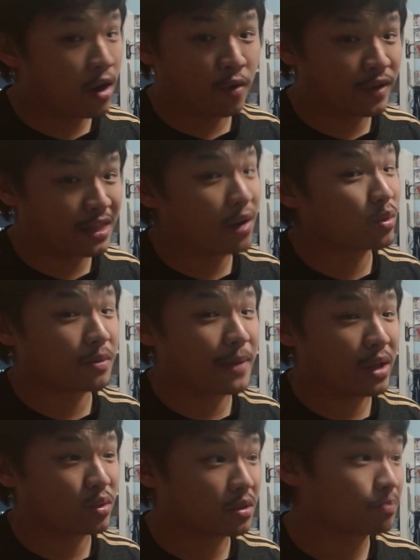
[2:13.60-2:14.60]
I don't think that was a
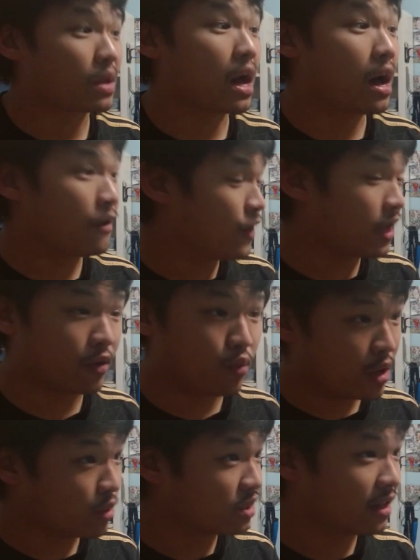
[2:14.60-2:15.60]
penalty. I think
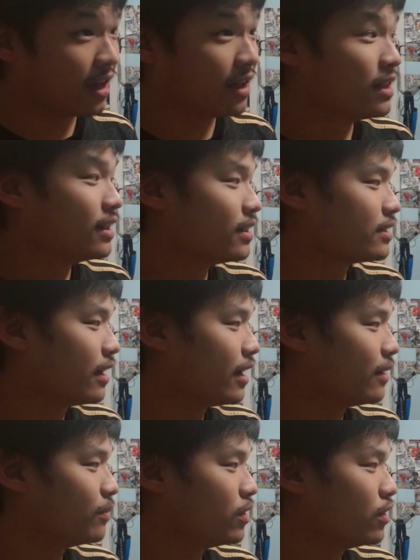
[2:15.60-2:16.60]
in real
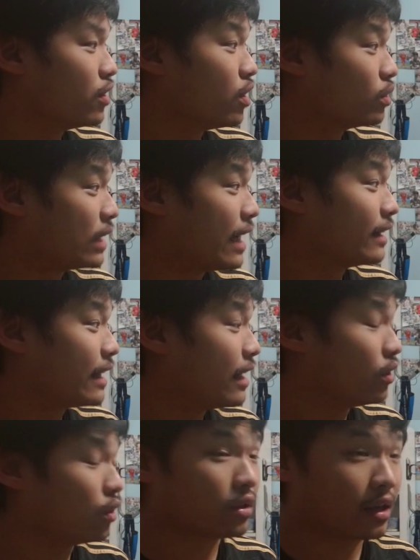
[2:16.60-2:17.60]
time, you know,
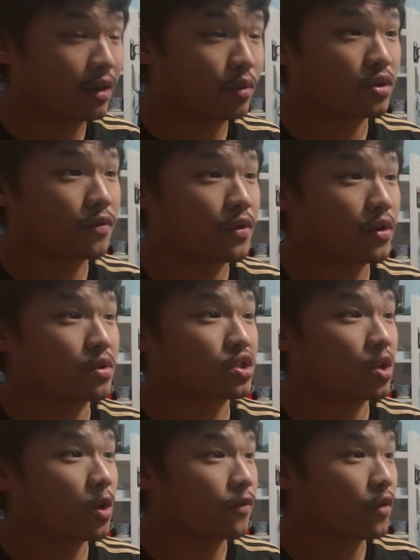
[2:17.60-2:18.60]
that looked like it was a very
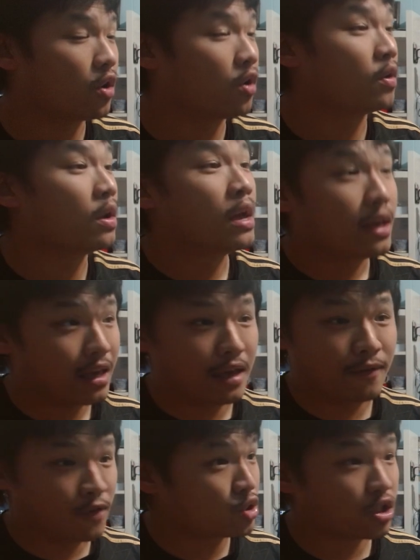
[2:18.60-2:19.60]
soft call.
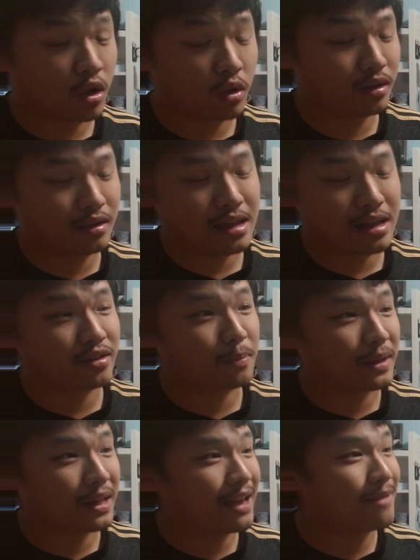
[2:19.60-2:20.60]
If you slowed down
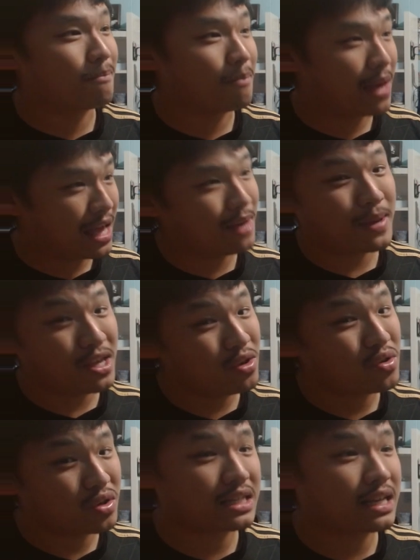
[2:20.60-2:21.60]
the play, maybe
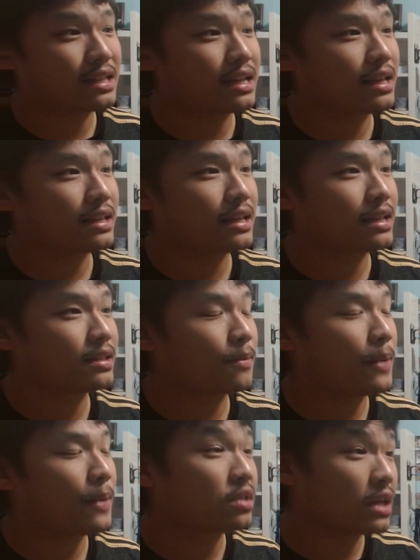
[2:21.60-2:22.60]
you could say that it's a
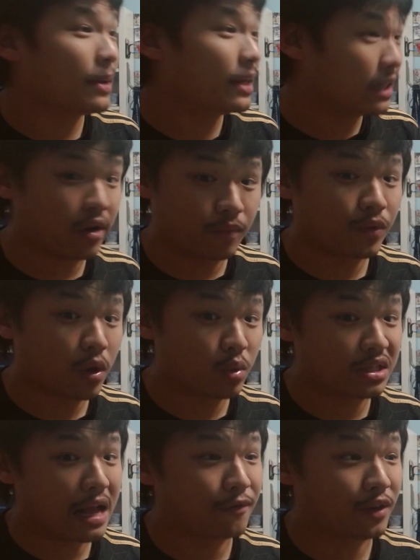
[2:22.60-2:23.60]
penalty. I mean, there
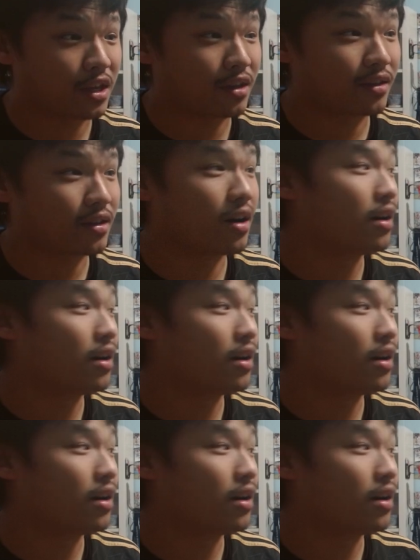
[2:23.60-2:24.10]
was definitely